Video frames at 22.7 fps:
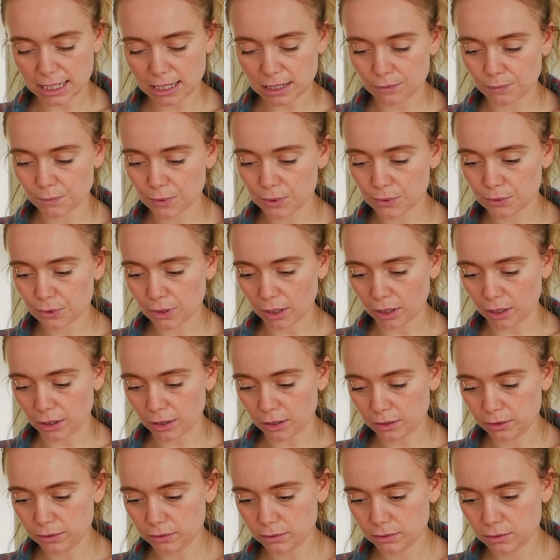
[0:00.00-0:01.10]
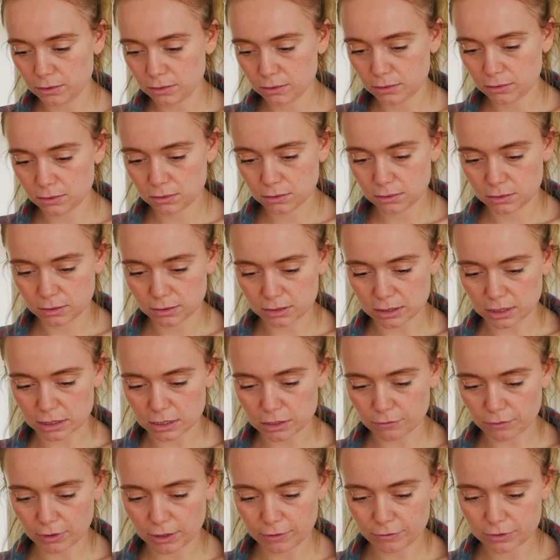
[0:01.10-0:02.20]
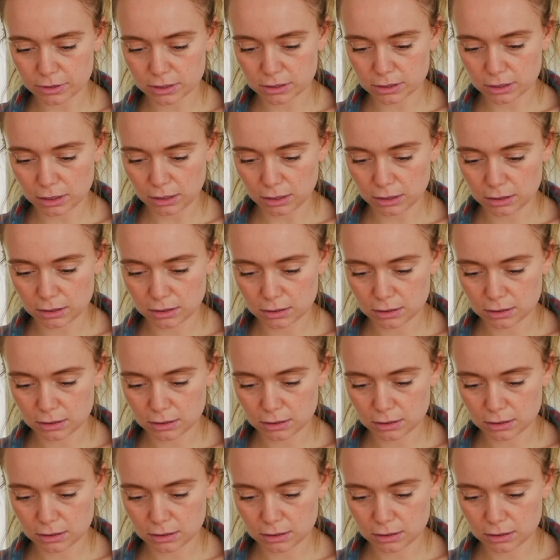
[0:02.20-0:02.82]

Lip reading: at Wilco, is this the right receipt?